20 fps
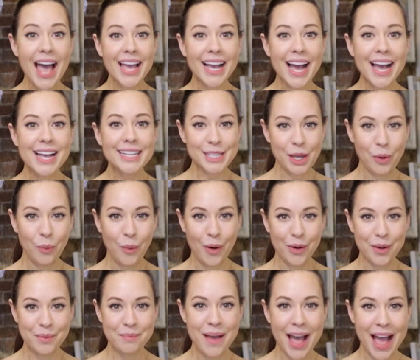Hi guys,
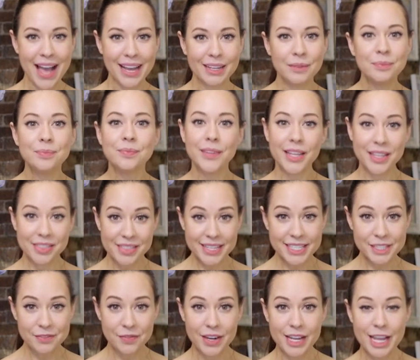welcome back. In
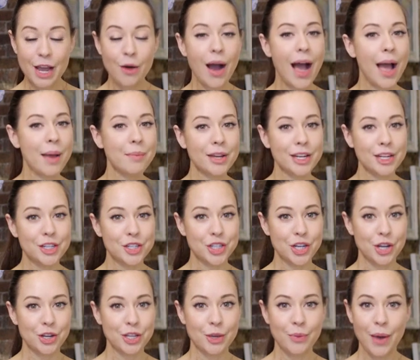this video, I'm gonna
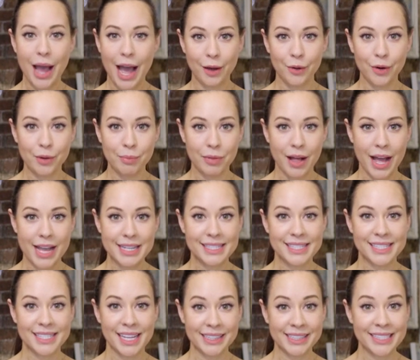show you how to apply
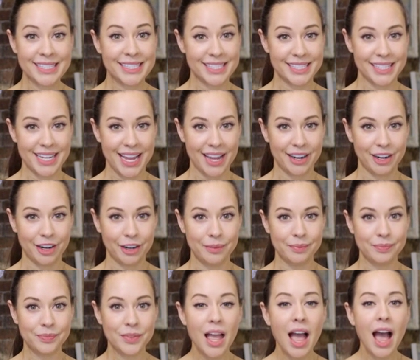sunless
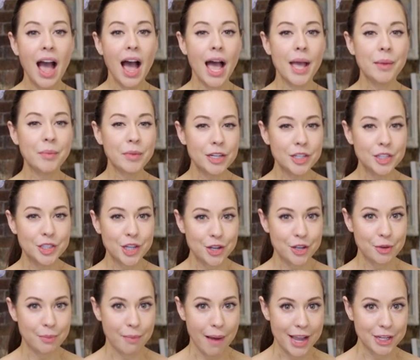tanner. I'm gonna show
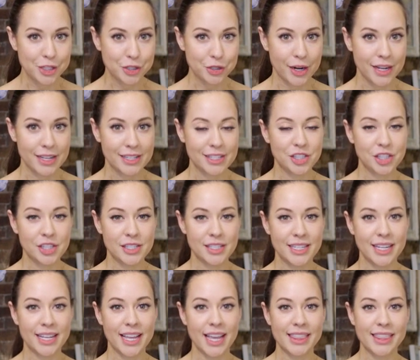you my tricks
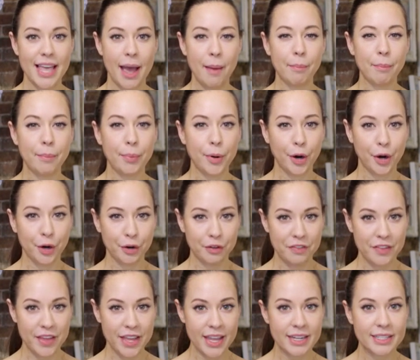just to get that
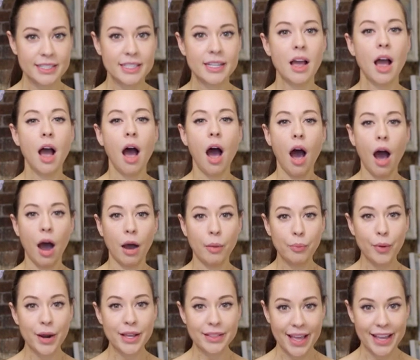perfect
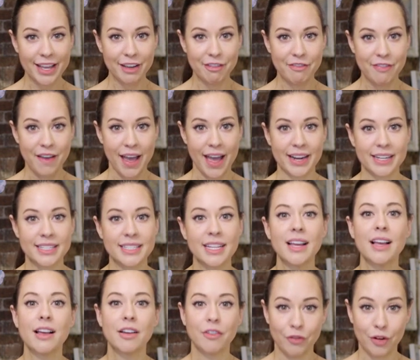ombre-like effect
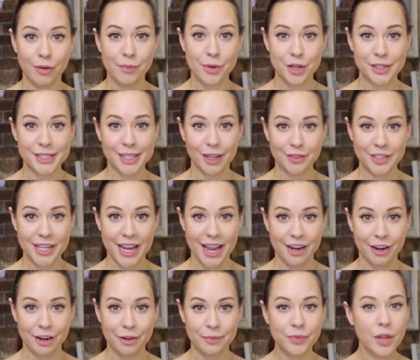from your
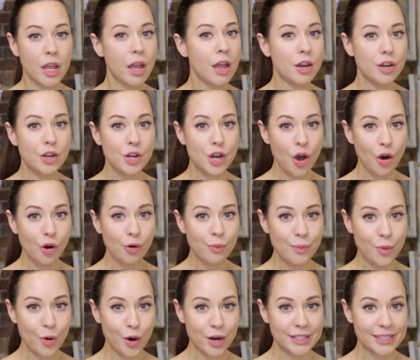self-tanner. No
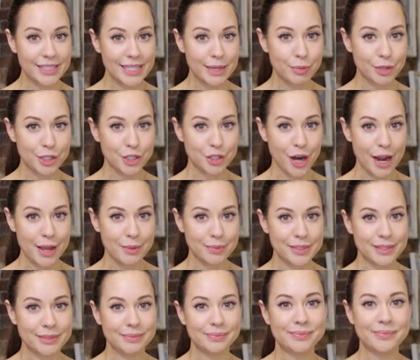more zebra
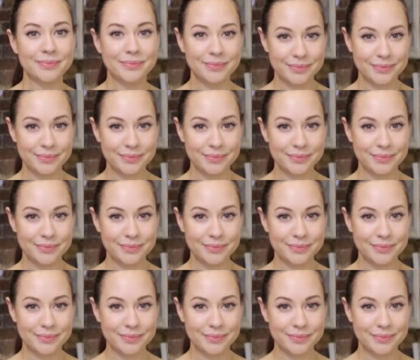stripes.